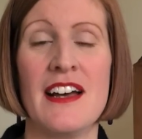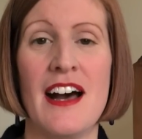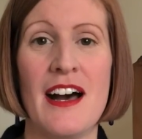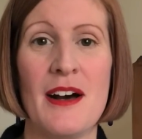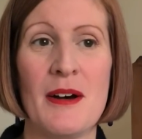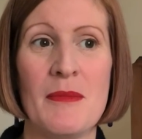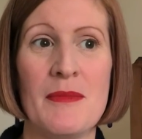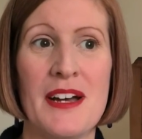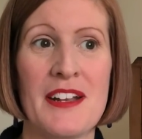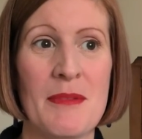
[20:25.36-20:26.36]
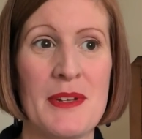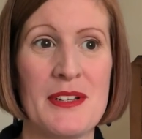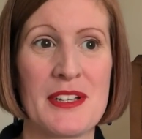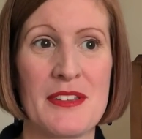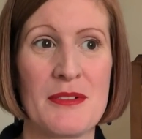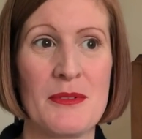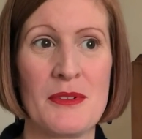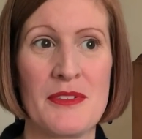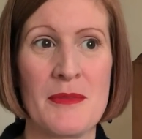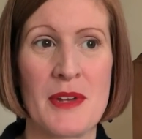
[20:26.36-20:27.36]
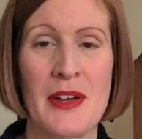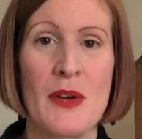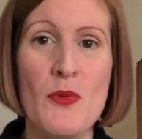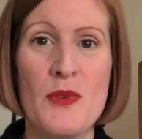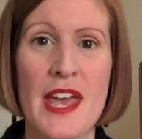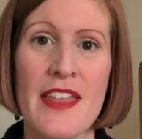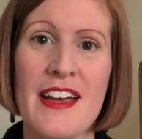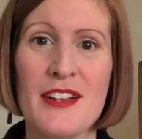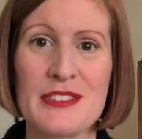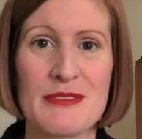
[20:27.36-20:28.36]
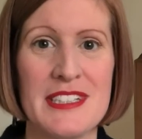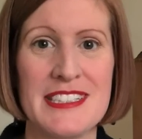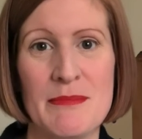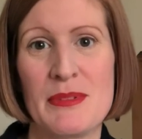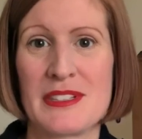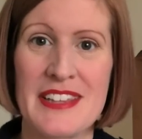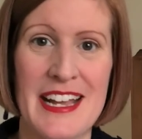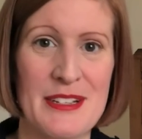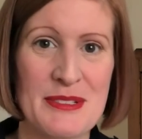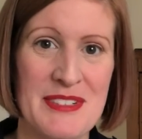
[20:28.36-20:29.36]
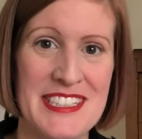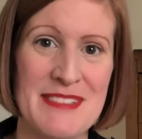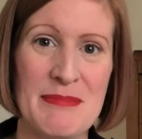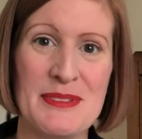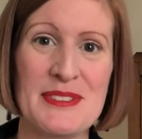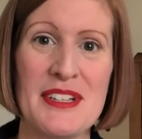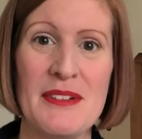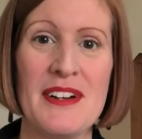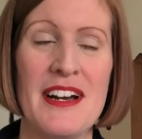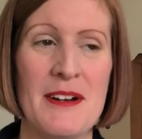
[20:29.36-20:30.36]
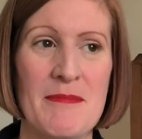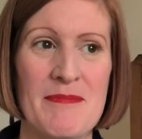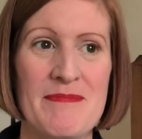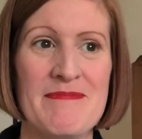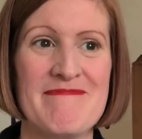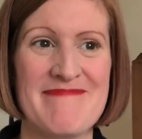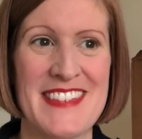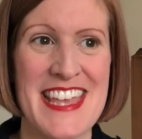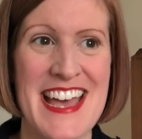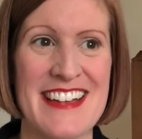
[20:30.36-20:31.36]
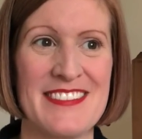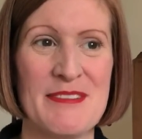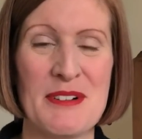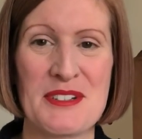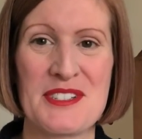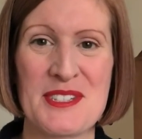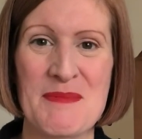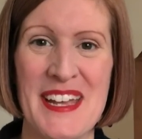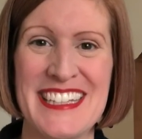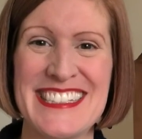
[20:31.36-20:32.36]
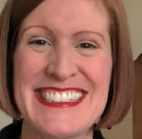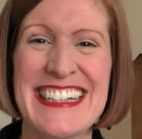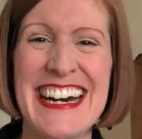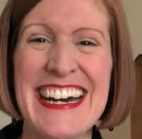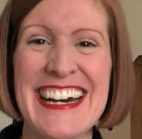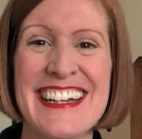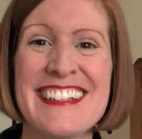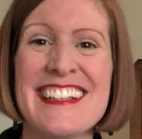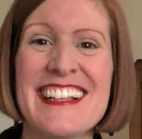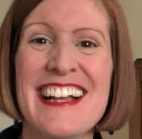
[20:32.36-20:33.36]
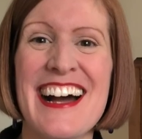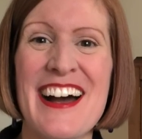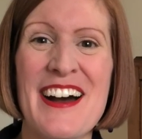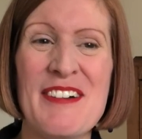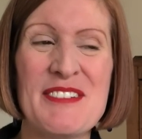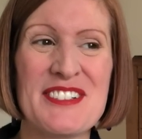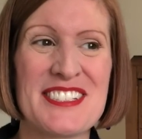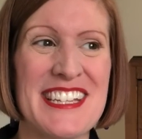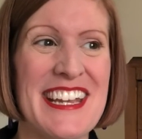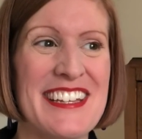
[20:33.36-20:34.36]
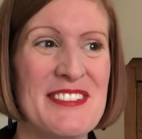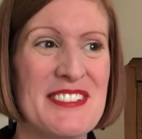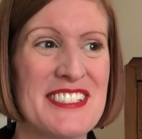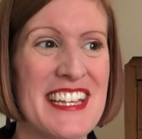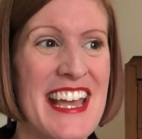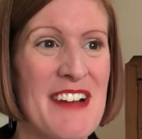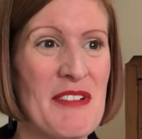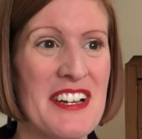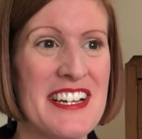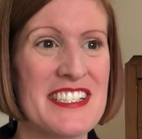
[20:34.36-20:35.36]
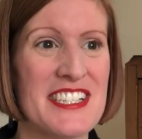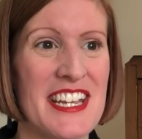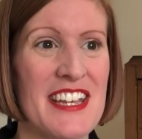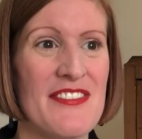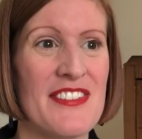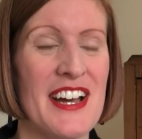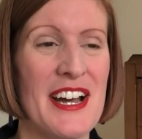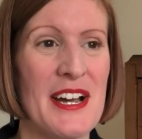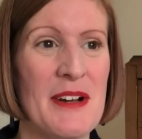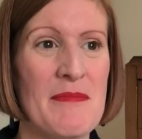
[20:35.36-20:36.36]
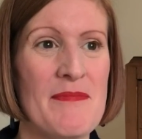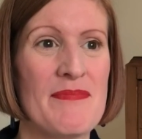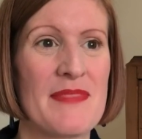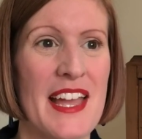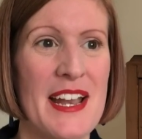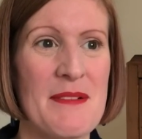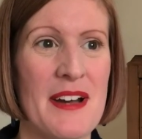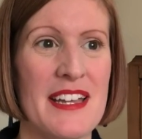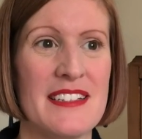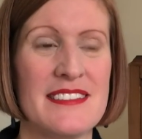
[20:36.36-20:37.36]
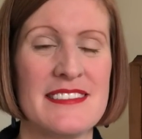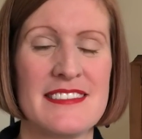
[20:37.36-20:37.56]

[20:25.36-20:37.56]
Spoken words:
and I've been looking through all of them and going, oh yeah, that looks really simple and that looks really simple. So yeah, watch this space. We'll see what I achieve. Anyway,